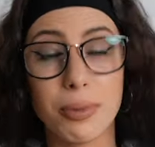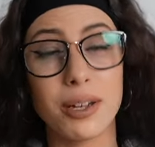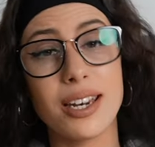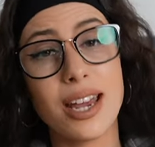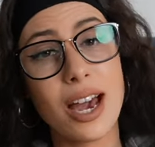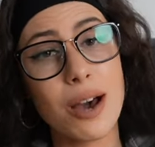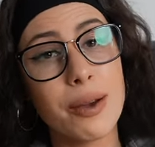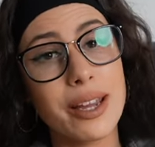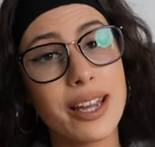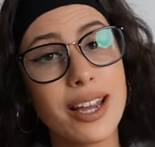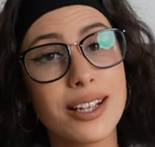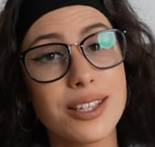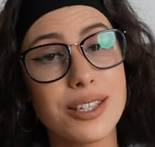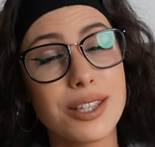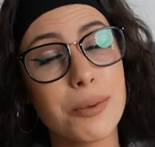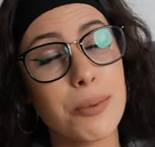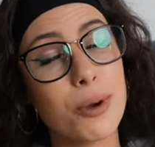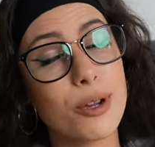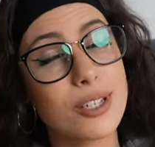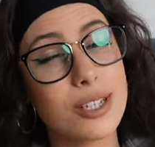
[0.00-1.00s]
But now we get to
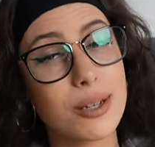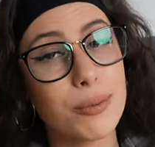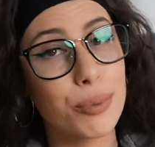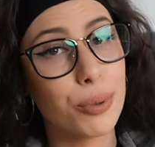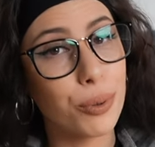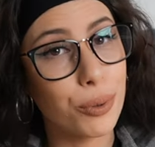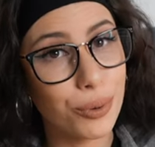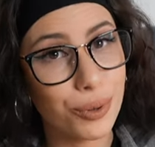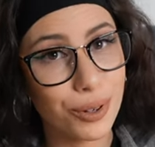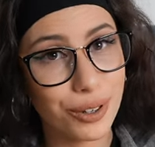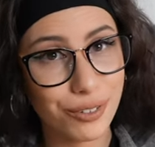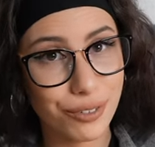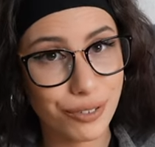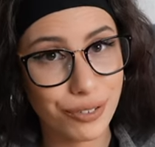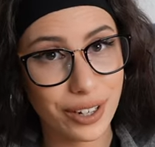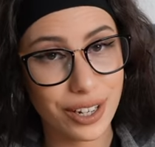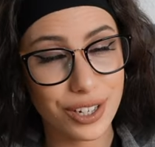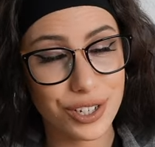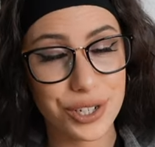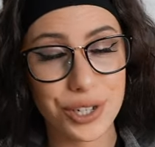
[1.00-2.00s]
the most important
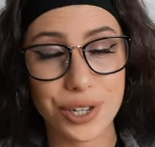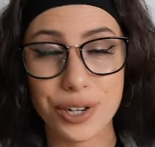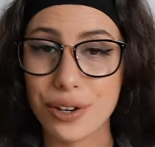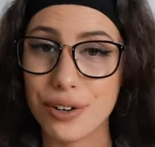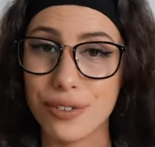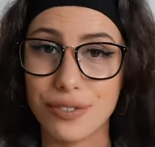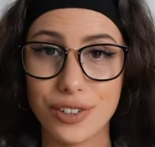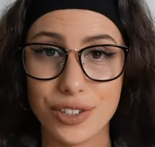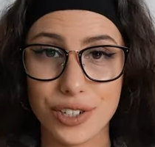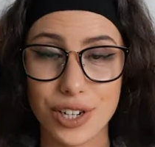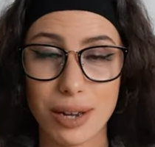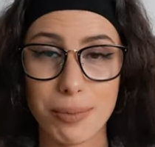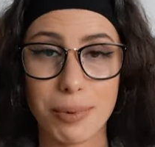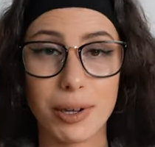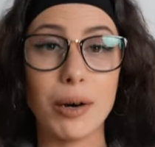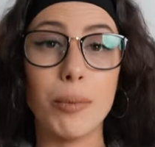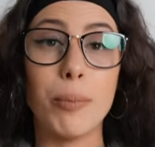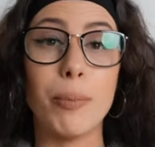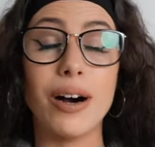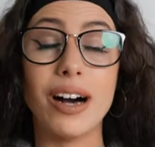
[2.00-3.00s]
feature of the
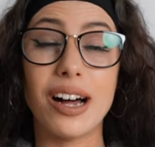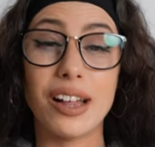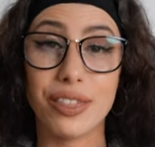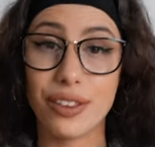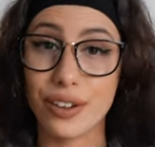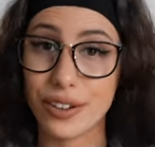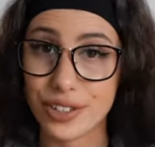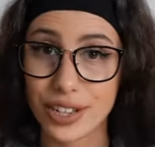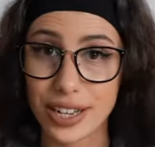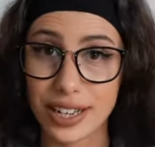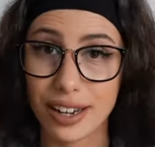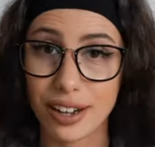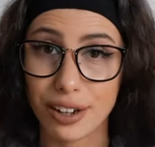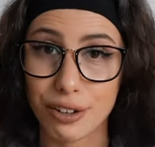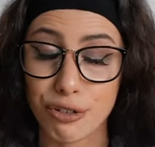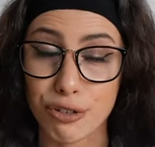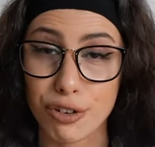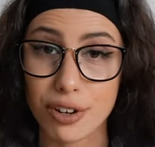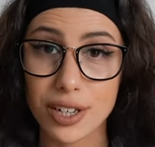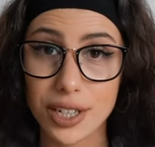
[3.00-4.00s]
JBL Bar
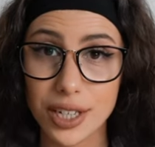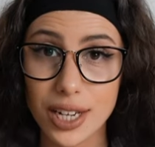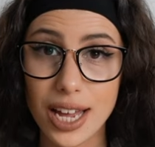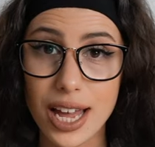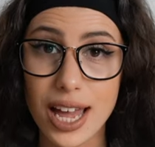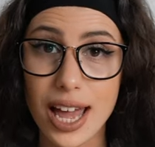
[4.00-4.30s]
1300.